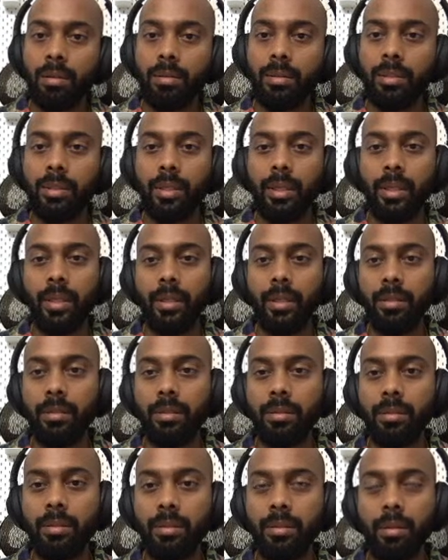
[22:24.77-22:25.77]

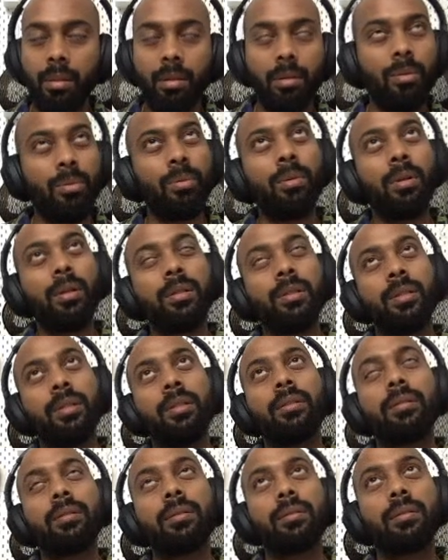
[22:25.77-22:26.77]
Cheese. No, not
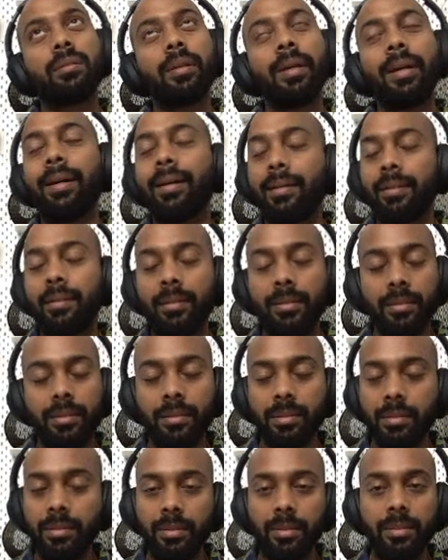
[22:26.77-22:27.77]
cheese. Yeah,
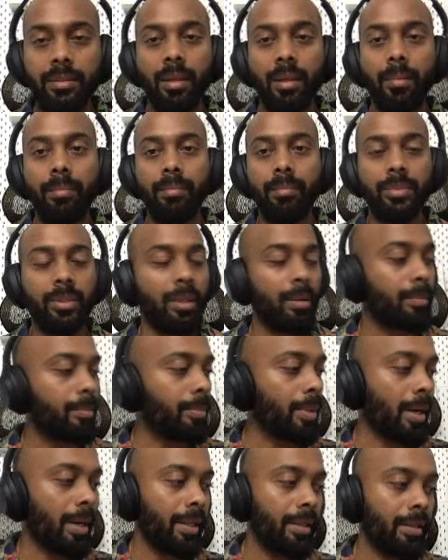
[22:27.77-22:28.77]
some
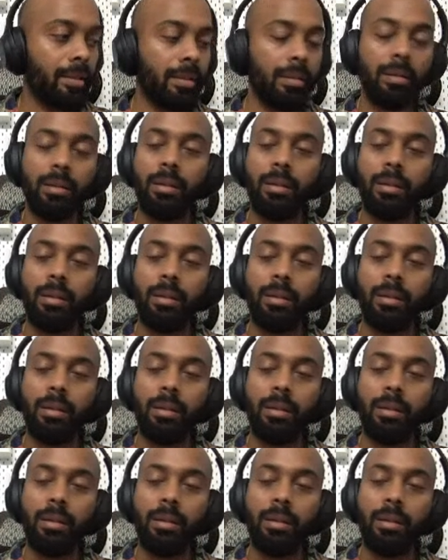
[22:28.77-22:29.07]
paneer